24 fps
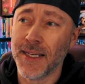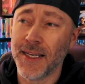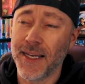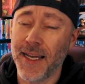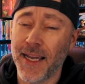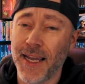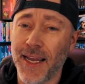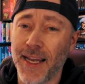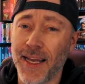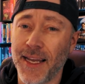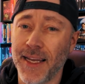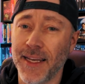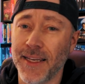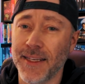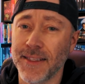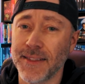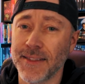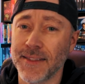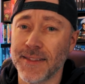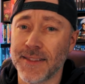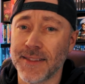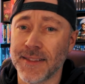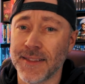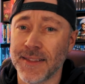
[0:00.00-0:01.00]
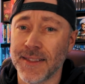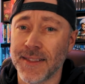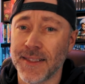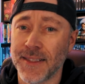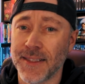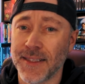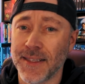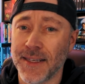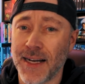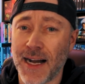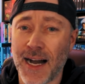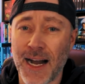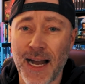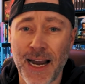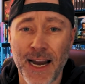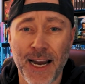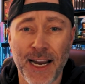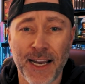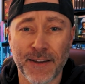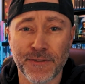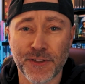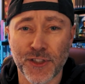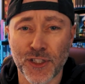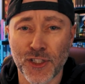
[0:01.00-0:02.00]
and I
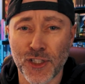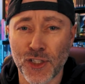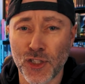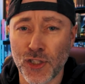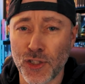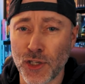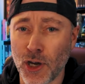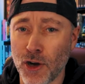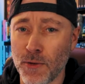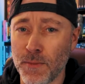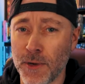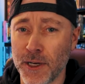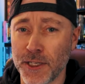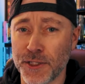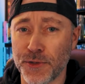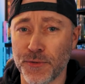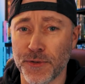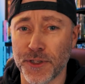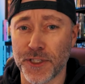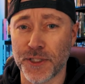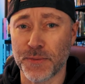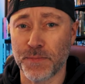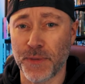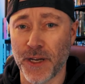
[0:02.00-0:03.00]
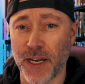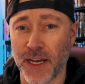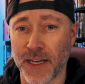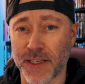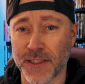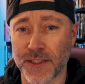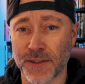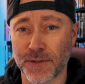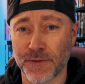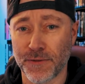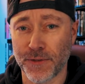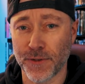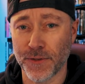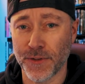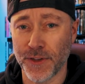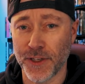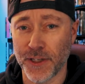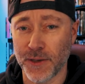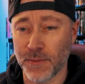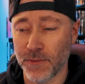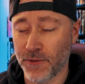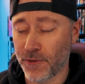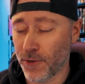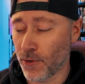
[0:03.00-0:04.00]
have so much respect for
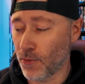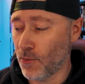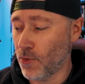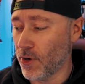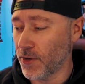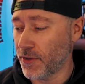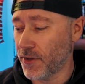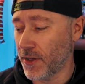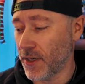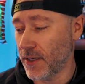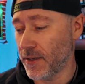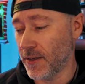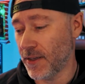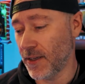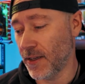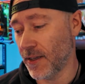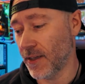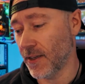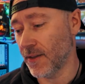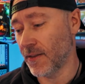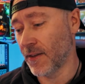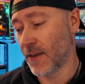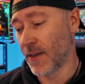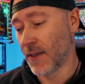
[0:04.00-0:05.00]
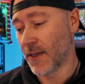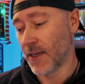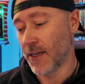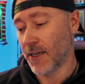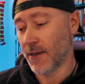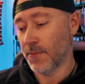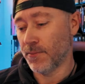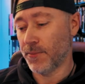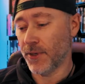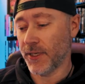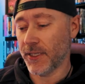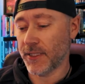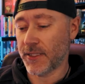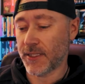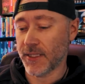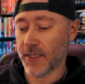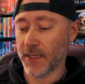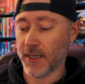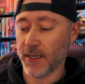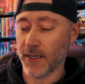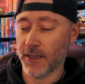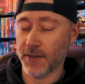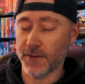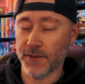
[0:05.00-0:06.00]
them for what they did. But
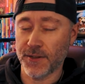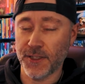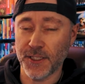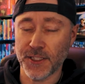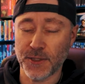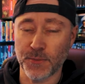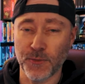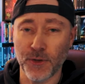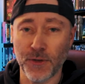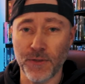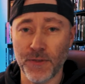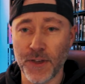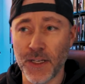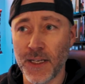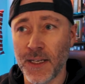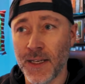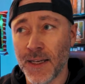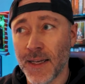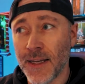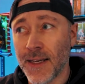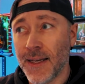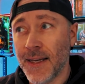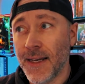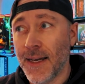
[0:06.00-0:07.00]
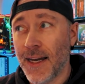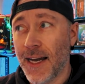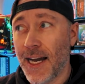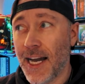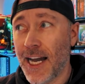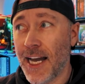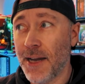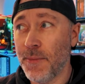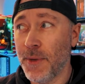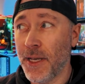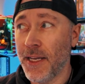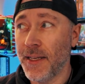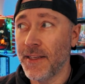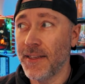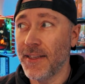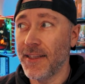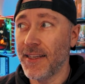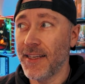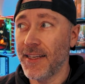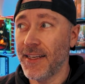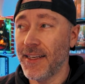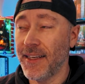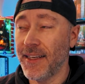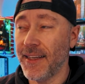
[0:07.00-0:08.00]
this movie, I mean,
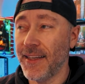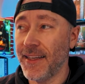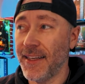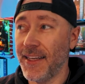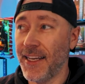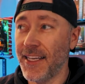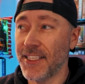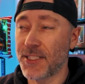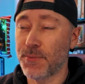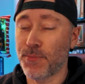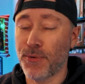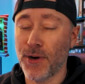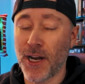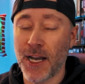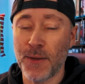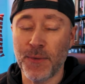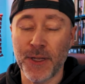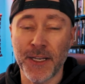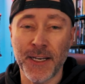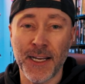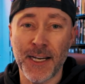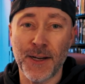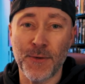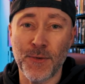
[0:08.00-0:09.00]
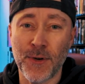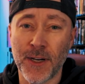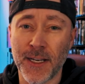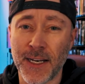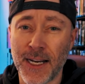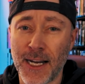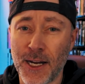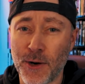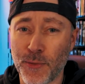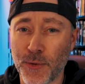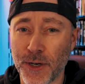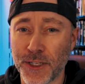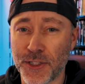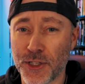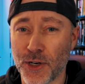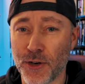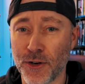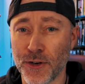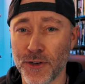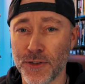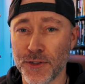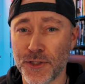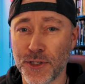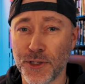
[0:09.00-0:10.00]
it's probably not one I'll
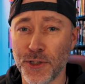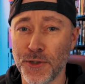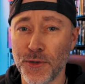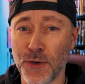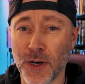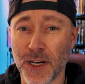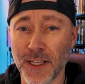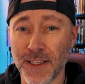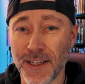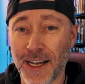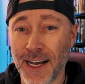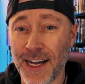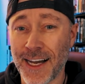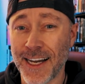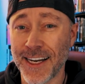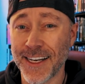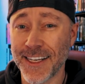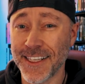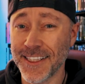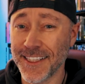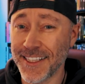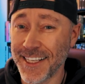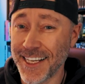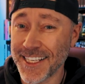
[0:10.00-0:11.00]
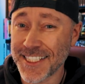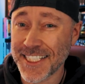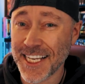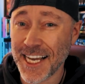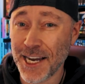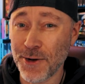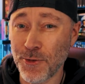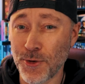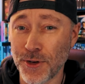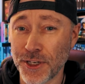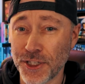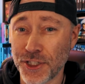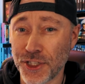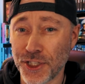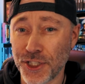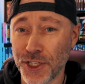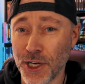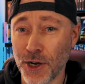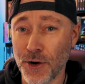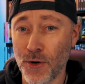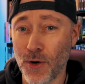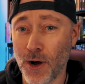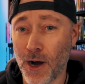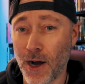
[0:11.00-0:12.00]
return to a lot unless I want to
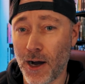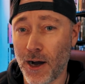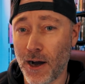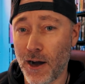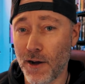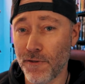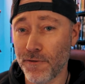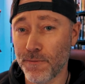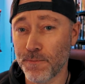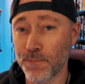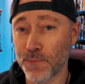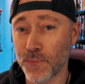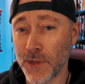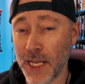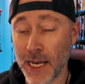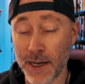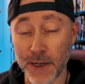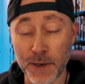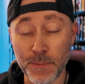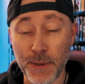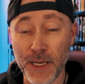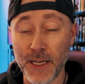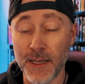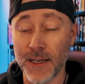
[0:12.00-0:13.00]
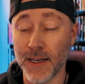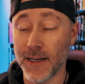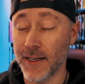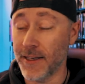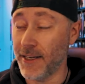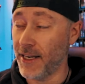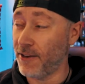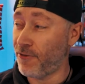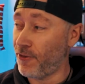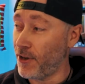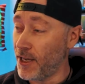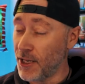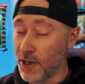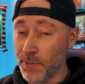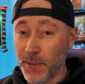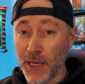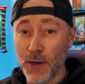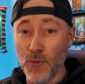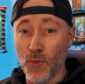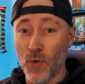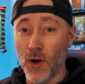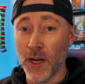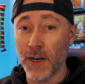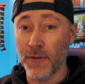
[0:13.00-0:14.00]
show off. Now it'll be
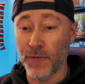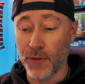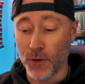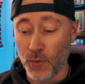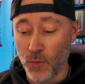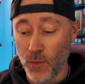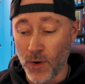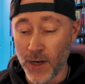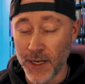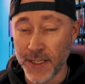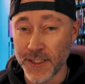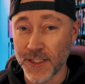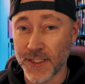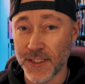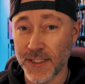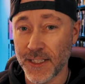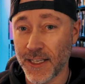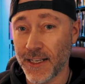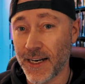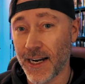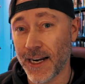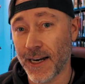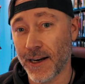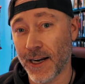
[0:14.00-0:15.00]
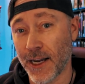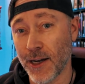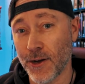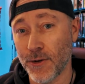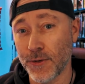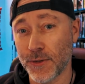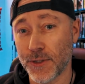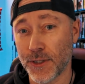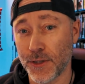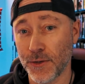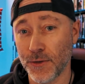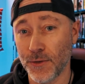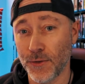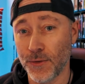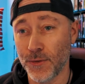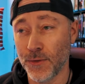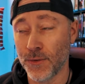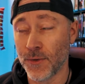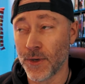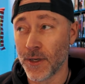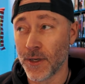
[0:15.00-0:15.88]
one of the ones that I go to